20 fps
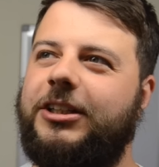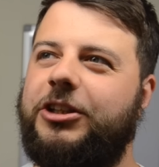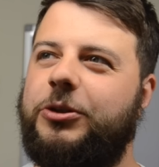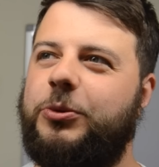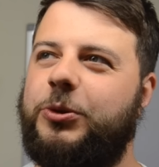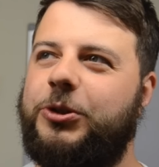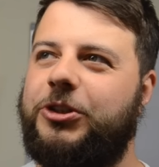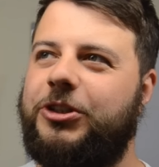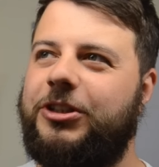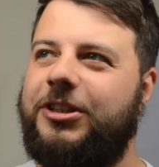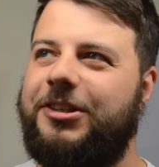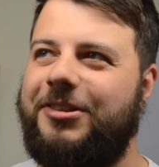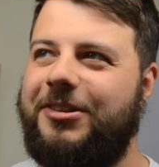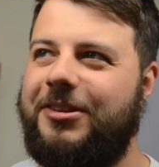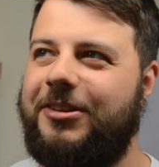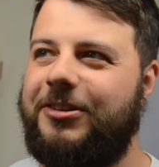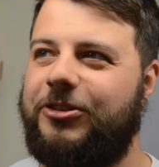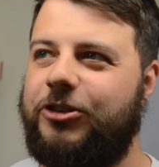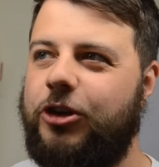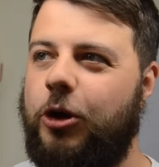There was
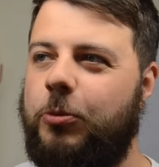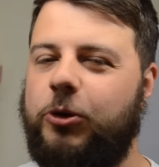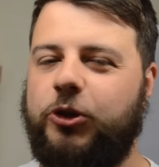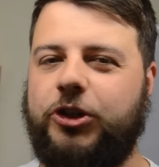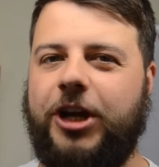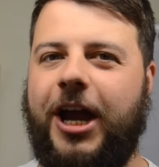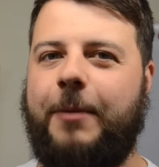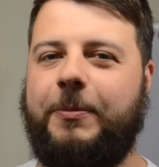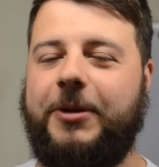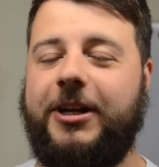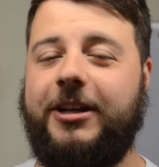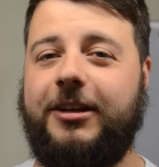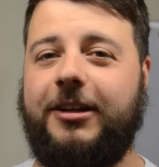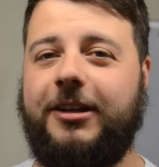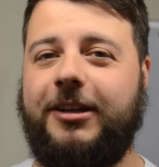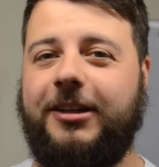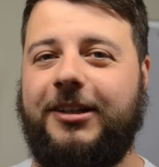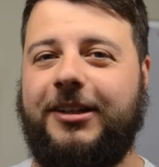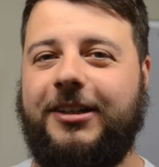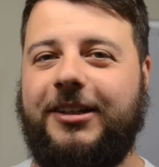so much happening
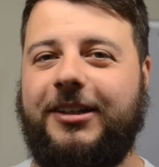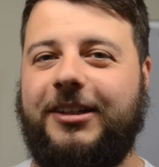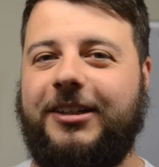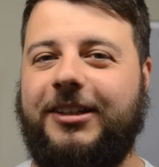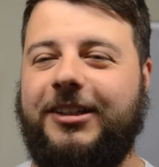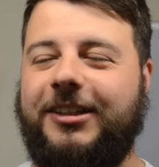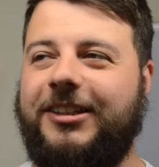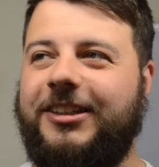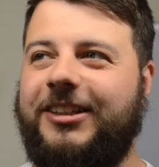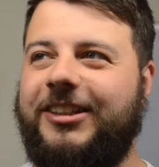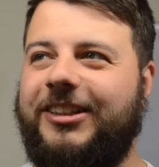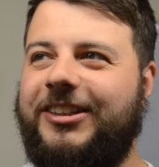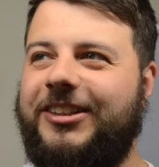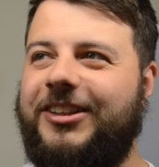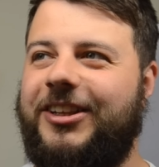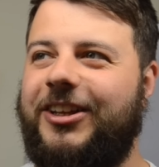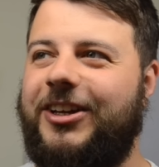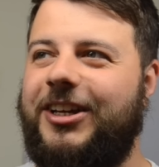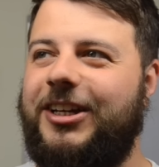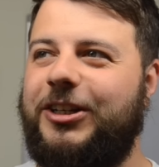
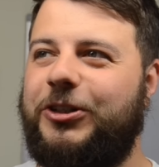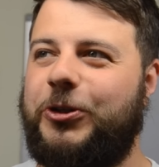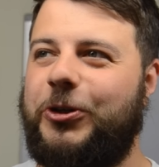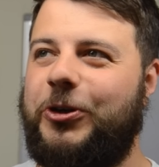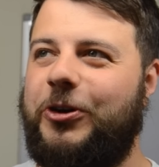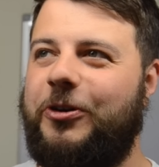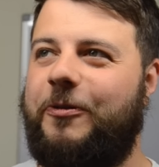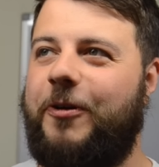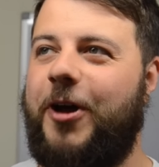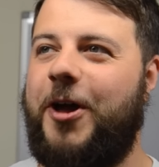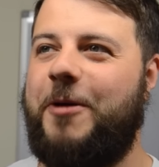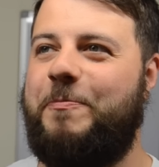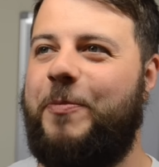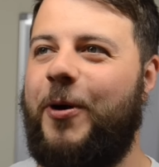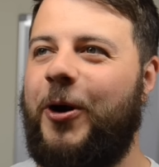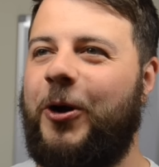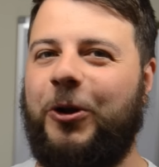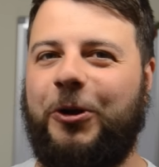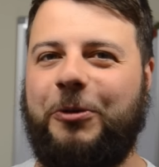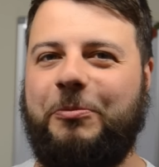that it sort of
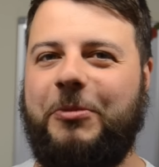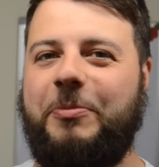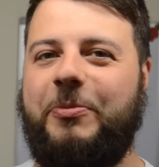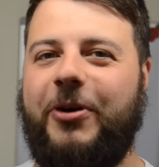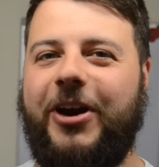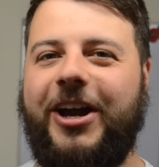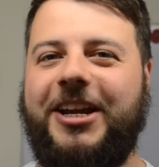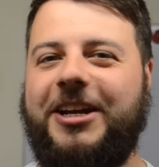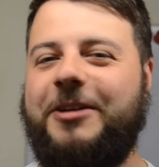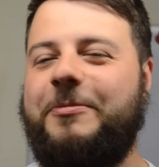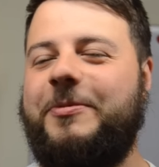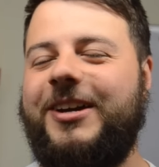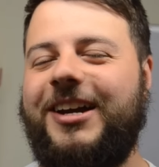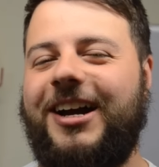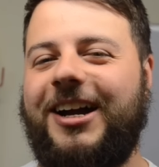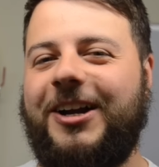boggled my brain a bit.